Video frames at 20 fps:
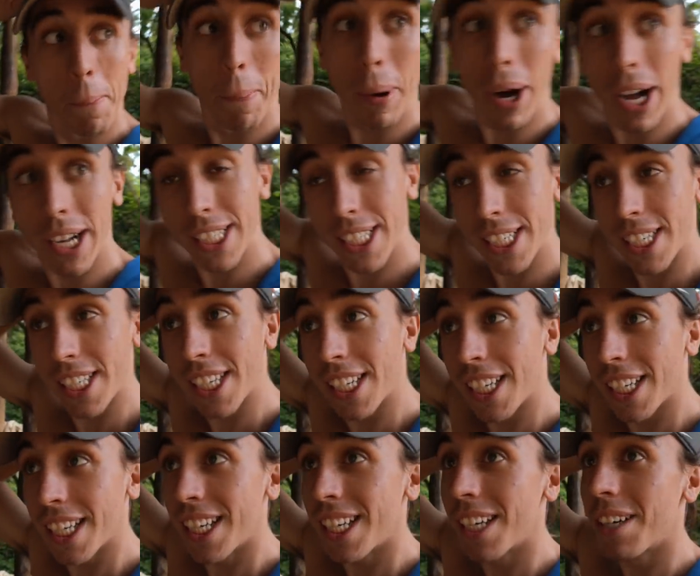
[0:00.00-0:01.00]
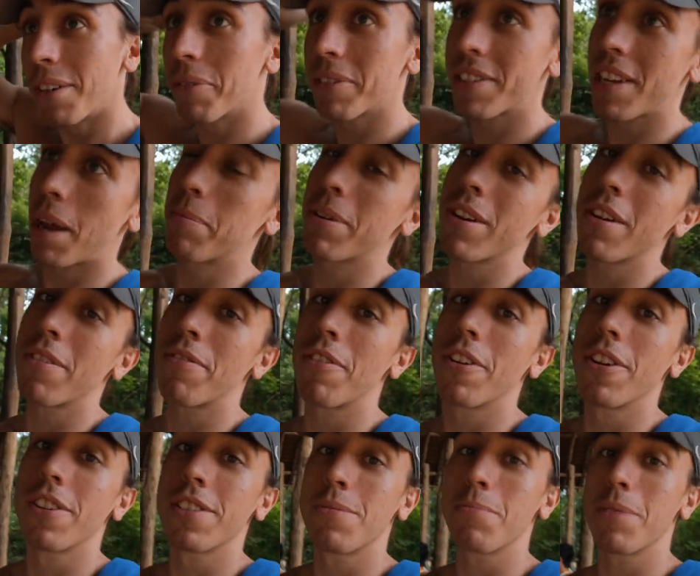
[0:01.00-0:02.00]
but we stopped here
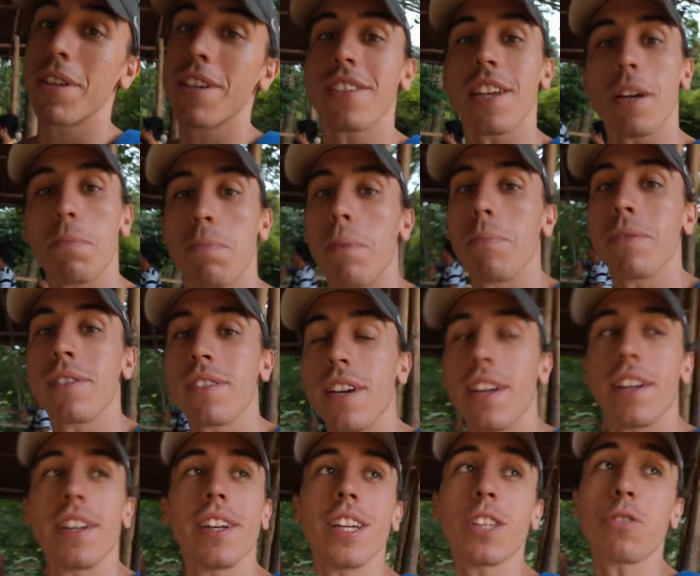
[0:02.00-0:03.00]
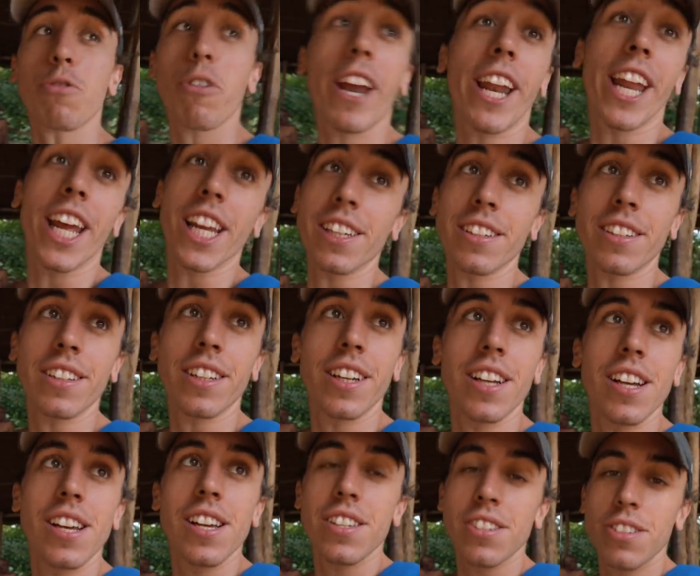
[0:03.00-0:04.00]
first because, like Pema said, it's raining.
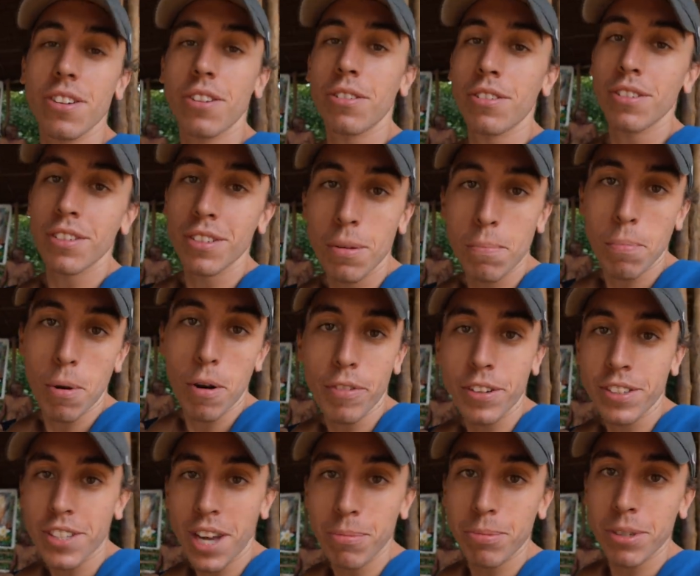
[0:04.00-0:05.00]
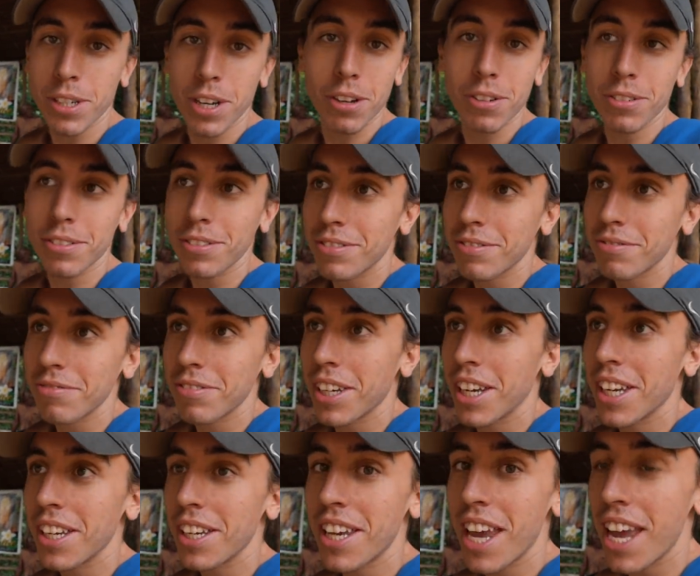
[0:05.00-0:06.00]
So, perfect time to go
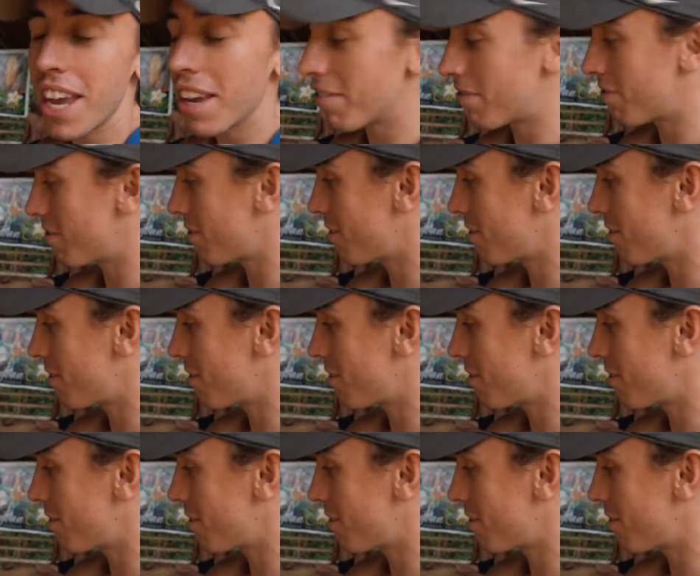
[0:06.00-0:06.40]
in cave.